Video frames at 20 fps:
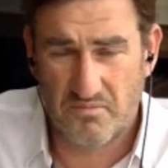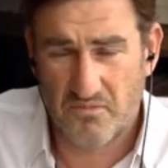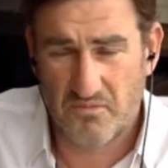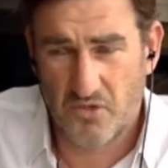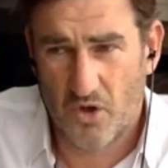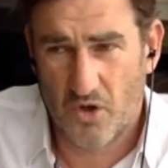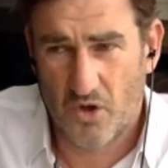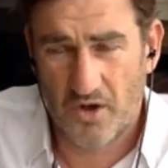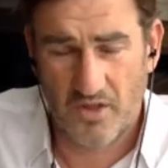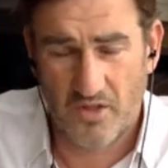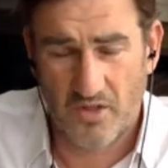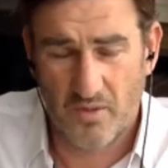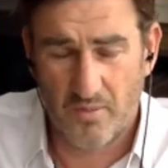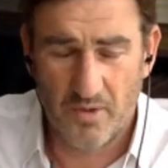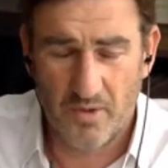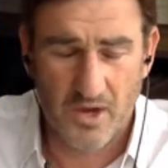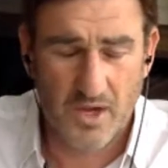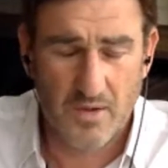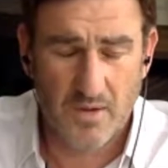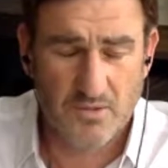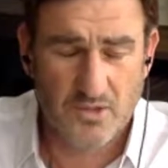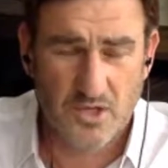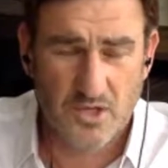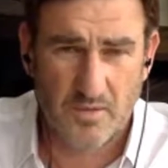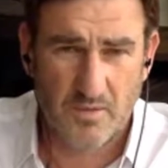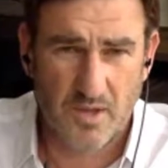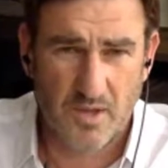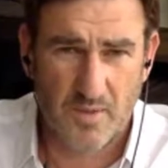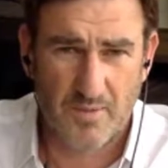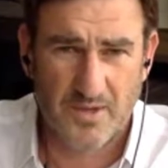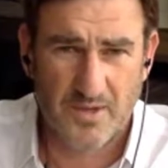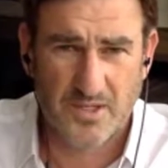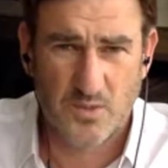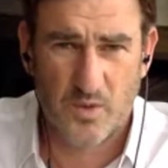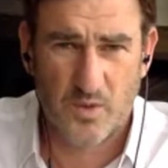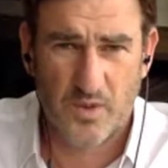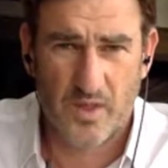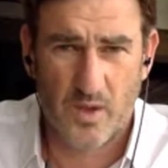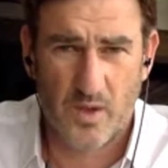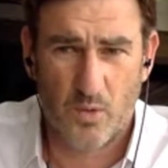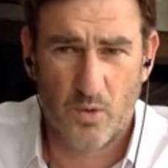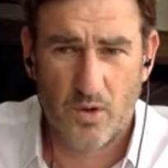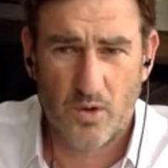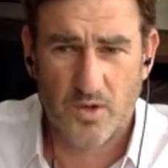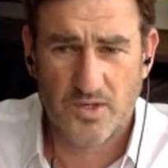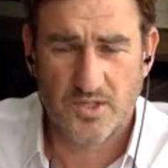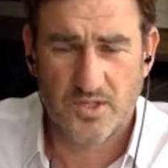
not in the medium term get back to where they were.